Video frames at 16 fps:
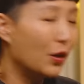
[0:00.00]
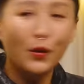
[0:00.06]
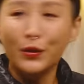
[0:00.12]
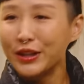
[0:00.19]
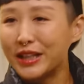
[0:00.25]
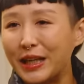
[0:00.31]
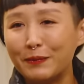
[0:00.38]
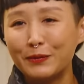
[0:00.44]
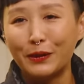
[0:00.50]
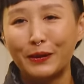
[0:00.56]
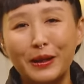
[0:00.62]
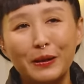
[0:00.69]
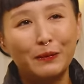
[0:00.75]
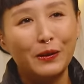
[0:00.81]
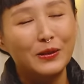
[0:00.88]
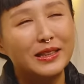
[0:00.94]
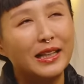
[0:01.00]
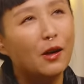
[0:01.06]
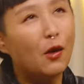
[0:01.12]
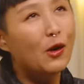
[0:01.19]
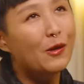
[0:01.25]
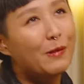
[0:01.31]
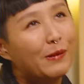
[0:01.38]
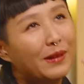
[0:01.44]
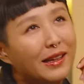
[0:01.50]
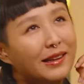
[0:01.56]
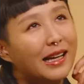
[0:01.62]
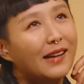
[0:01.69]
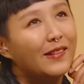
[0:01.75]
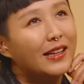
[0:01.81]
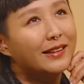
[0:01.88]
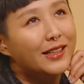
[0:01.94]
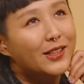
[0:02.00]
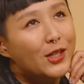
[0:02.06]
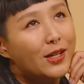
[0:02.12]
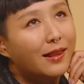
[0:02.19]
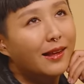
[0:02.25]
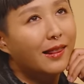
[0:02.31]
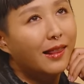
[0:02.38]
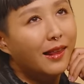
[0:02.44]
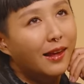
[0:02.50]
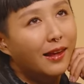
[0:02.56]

And all you keep talking about is like, oh, remember that time that teacher did this?